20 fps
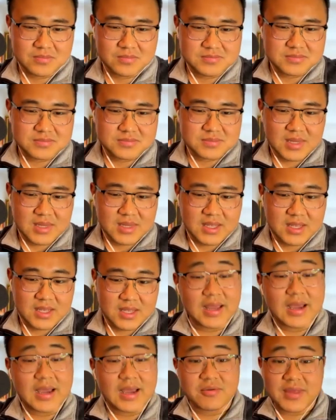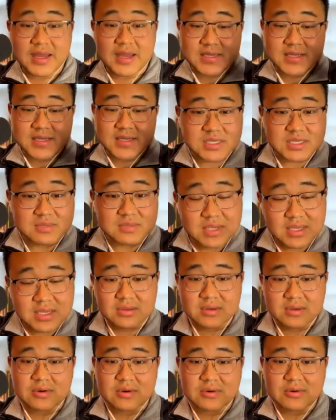Mm-hmm. Now, that doesn't mean,
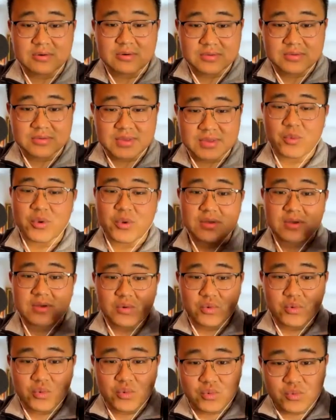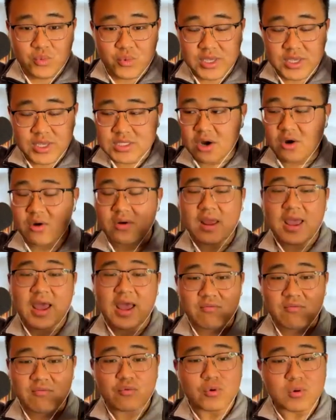though, that we we don't
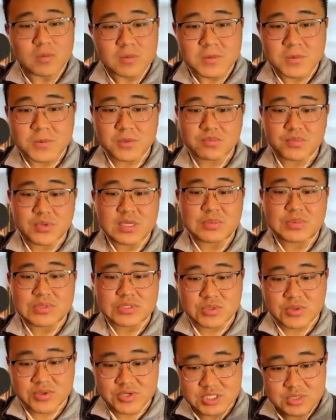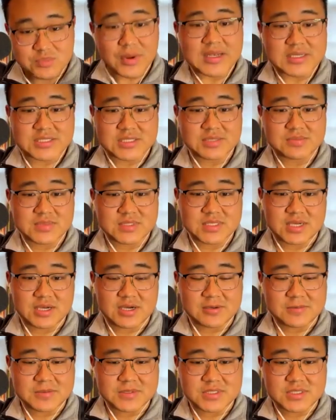have room for people to express
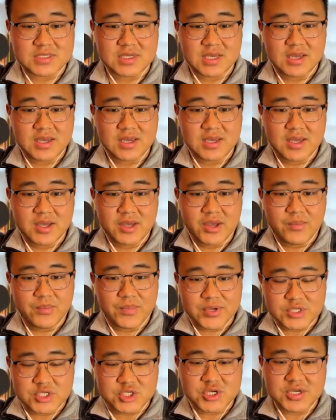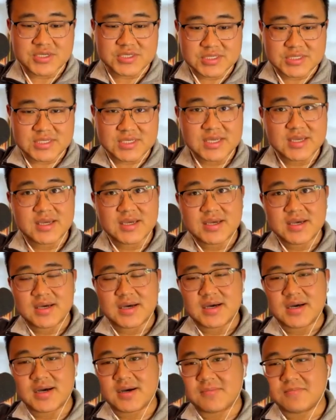themselves, but just
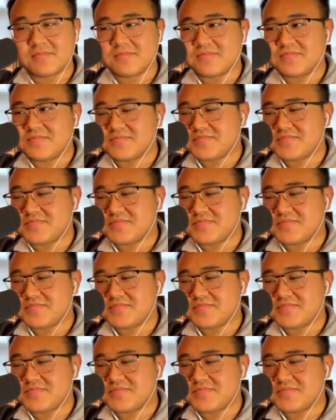um,